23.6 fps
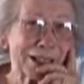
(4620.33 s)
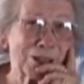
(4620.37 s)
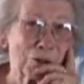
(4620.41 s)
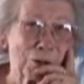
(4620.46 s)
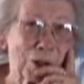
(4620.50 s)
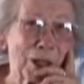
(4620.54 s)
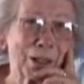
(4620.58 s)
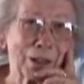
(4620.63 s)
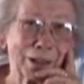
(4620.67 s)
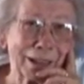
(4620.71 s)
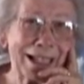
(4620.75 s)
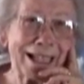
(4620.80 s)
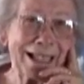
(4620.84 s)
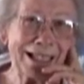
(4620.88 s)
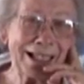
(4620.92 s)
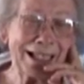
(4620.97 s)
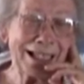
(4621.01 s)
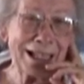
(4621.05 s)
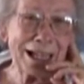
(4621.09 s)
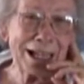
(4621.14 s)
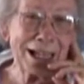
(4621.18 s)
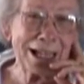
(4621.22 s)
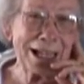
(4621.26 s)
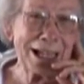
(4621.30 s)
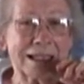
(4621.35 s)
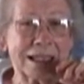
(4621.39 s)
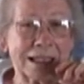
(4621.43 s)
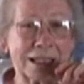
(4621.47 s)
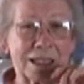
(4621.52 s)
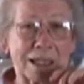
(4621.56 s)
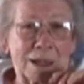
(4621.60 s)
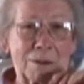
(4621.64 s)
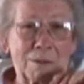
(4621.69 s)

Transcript: It's what it ended up in the